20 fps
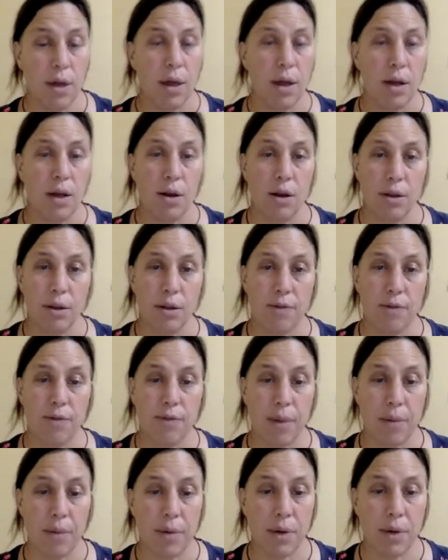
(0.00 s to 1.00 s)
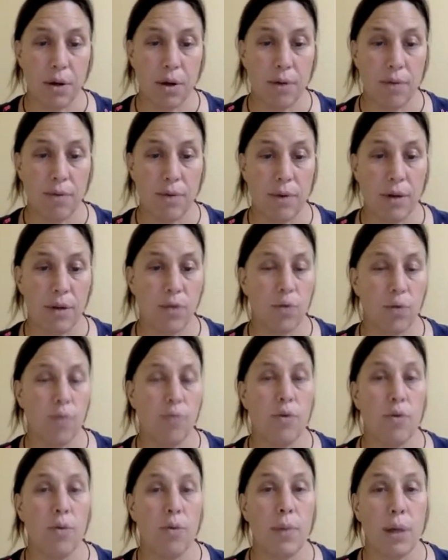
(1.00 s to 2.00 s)
Lots of family conflict, or if
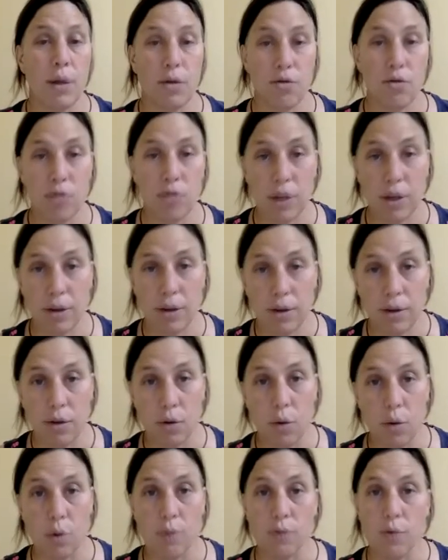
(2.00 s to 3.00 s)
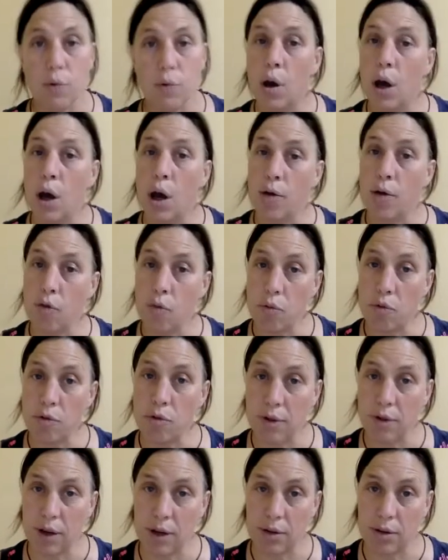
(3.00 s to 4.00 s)
you're maltreated, or if you're
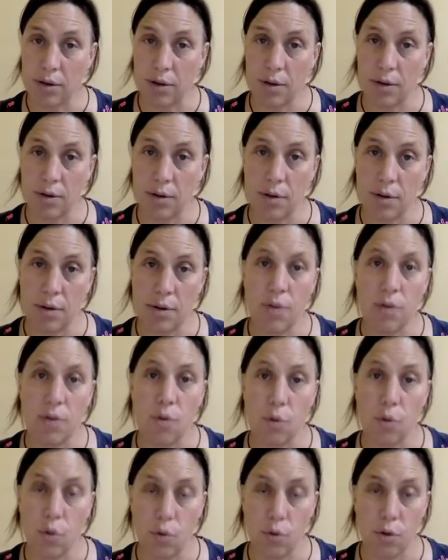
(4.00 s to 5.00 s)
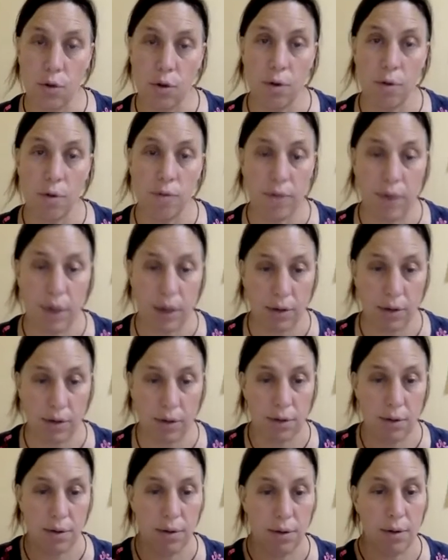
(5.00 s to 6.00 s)
overprotected, this is also
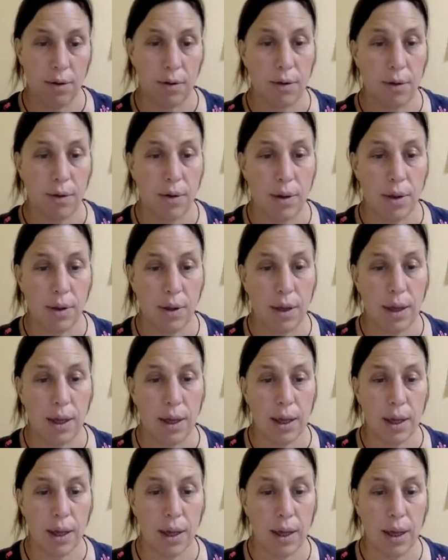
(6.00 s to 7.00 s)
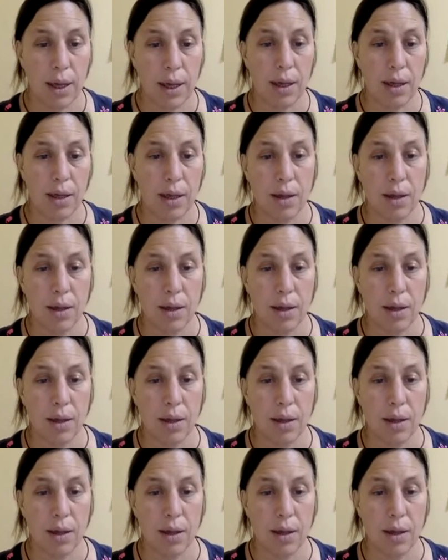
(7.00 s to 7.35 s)
factors. Okay.